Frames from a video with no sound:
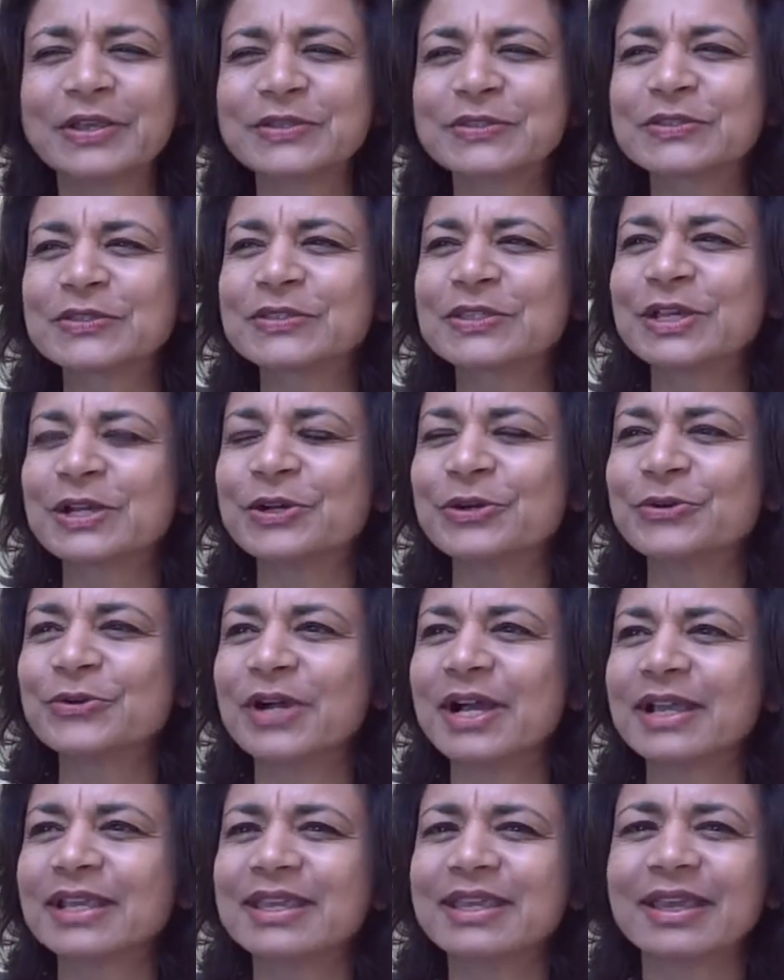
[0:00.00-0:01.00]
So
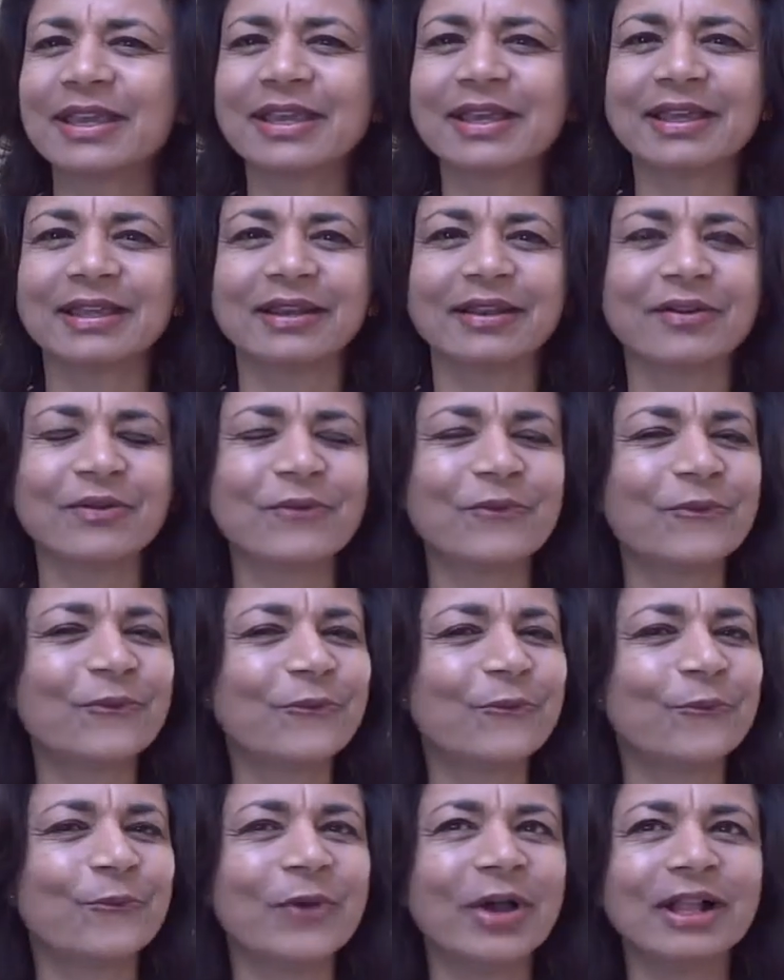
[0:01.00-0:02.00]
again,
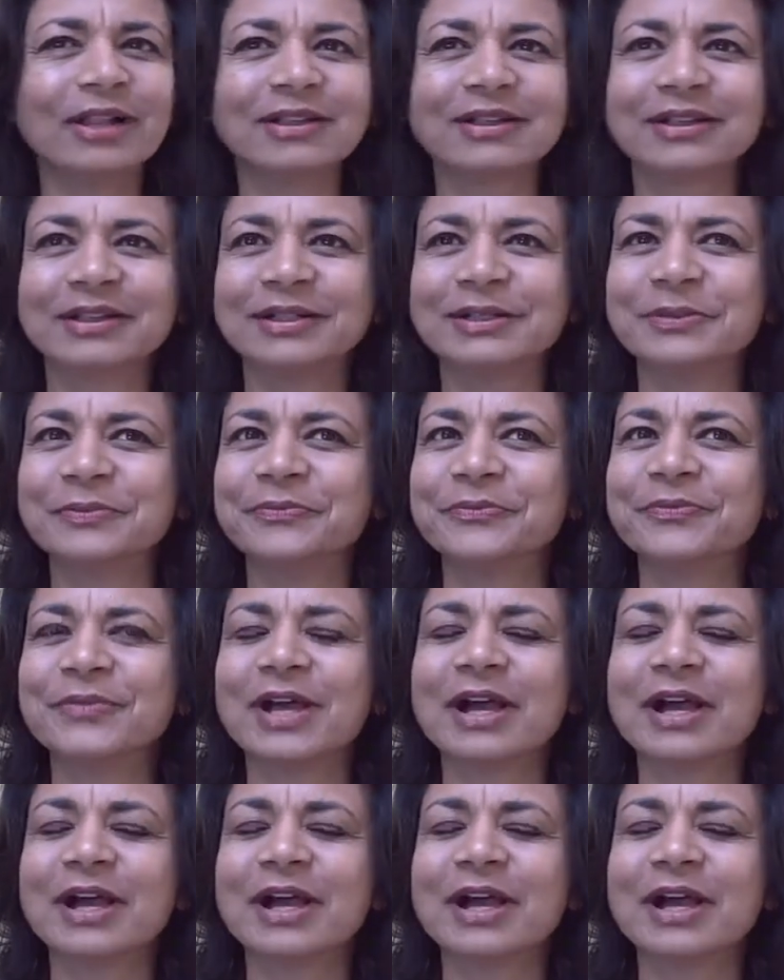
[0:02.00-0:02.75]
welcome.